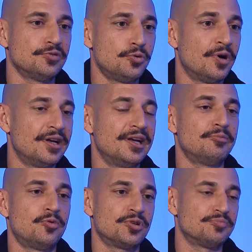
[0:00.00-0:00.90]
who I
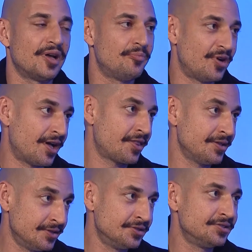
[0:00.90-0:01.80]
am, what my path
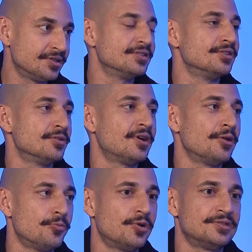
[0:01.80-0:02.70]
is, you know,
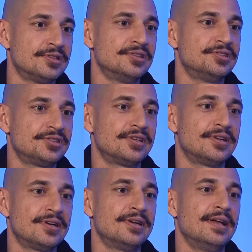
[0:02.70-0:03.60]
and what this
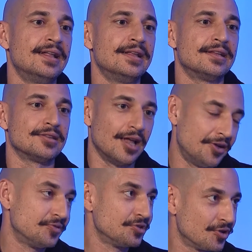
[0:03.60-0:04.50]

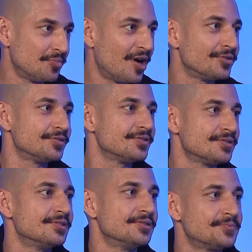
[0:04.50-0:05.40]
life is all about, you know.